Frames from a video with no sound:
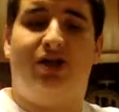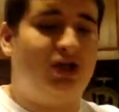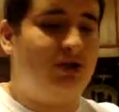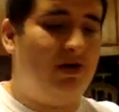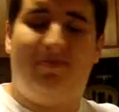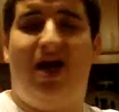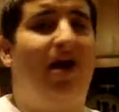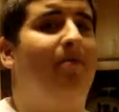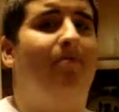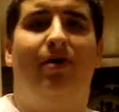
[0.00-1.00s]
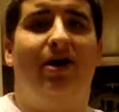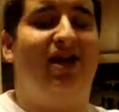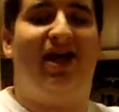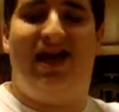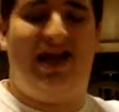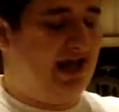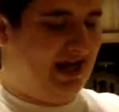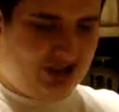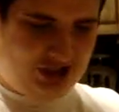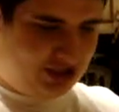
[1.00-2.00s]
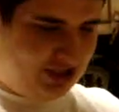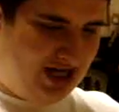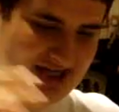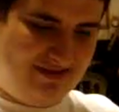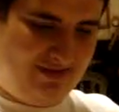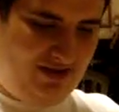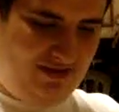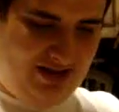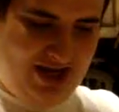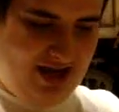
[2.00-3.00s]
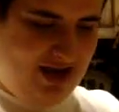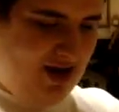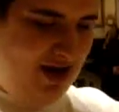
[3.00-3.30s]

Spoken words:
and it'll just be a pain in the butt, and it's just not something you like.